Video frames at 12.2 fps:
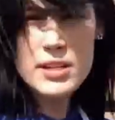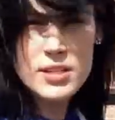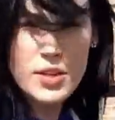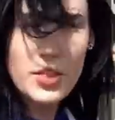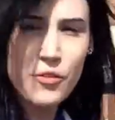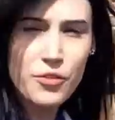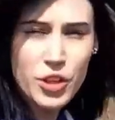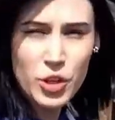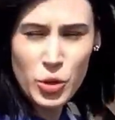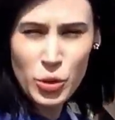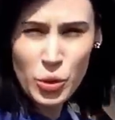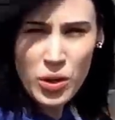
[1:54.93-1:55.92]
is the
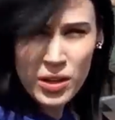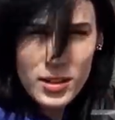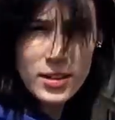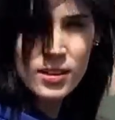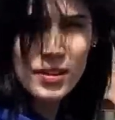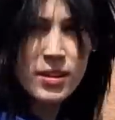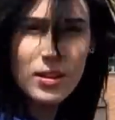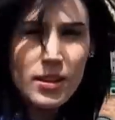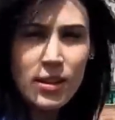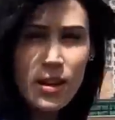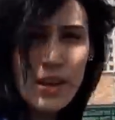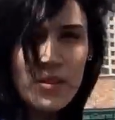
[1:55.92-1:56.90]
view.
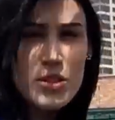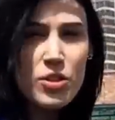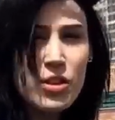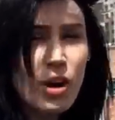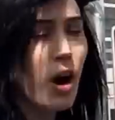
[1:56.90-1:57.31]
These are the